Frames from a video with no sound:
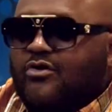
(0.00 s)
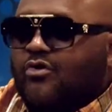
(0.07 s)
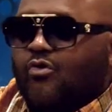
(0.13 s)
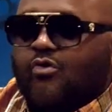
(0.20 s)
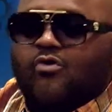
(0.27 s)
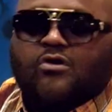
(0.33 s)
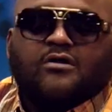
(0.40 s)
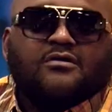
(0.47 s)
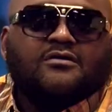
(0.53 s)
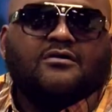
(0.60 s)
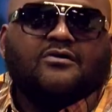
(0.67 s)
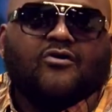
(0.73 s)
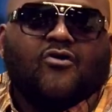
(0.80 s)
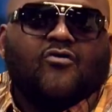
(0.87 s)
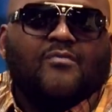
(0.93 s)
Or
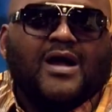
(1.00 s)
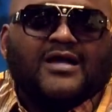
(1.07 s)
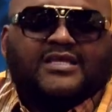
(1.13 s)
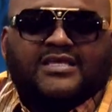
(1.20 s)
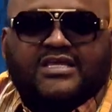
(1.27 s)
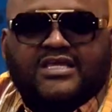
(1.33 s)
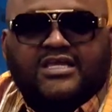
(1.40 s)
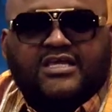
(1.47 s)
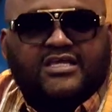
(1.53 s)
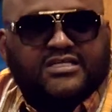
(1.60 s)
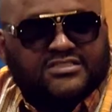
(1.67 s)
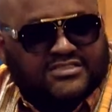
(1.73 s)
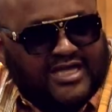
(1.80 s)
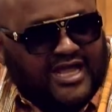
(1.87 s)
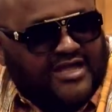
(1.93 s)
my
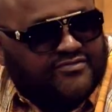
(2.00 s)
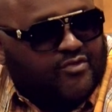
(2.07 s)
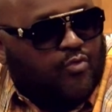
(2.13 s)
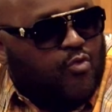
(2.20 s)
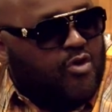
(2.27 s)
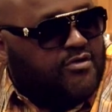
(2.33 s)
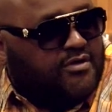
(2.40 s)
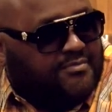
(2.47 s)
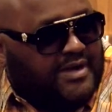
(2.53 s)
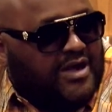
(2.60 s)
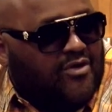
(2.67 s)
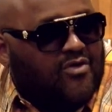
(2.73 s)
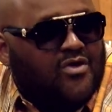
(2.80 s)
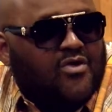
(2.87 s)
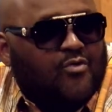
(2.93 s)
kids, I have to worry
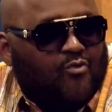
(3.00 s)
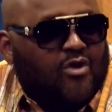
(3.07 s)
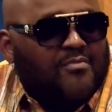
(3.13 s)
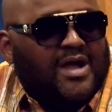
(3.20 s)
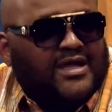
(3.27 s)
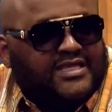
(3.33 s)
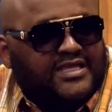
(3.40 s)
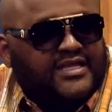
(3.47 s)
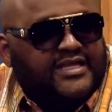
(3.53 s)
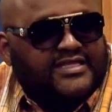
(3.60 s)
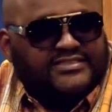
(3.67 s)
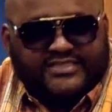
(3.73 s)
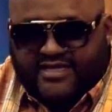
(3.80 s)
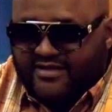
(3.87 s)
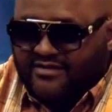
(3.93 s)
about where my kids
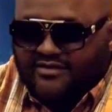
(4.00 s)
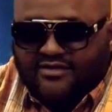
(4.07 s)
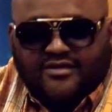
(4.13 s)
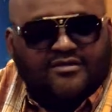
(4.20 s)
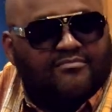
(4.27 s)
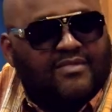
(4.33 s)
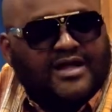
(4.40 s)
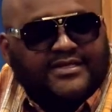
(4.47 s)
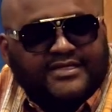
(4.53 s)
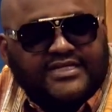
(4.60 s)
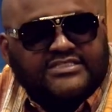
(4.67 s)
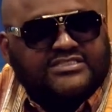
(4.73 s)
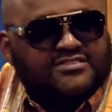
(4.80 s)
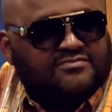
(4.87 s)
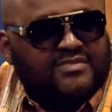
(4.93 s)
at, my
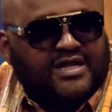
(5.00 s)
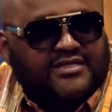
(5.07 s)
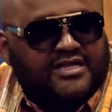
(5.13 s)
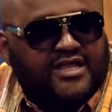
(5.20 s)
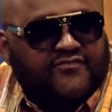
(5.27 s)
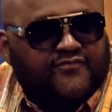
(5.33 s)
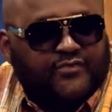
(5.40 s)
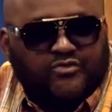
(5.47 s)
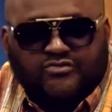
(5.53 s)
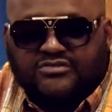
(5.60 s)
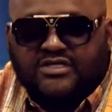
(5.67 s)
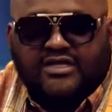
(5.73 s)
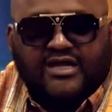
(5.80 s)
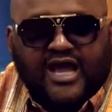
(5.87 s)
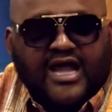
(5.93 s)
nieces, my nephews.
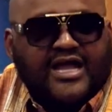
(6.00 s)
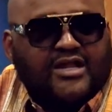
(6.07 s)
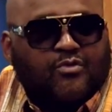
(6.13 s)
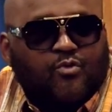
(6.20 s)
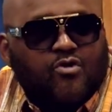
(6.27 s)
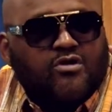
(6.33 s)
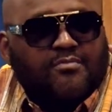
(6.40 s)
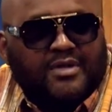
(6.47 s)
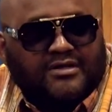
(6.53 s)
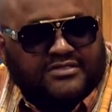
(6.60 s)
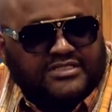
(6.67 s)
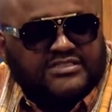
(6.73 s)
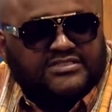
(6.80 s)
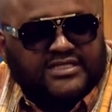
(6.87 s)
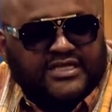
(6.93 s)
I gotta worry about
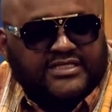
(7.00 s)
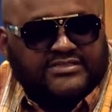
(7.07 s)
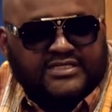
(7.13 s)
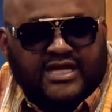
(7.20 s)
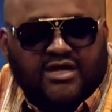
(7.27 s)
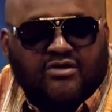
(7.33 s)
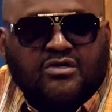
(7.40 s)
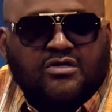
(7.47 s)
these things now.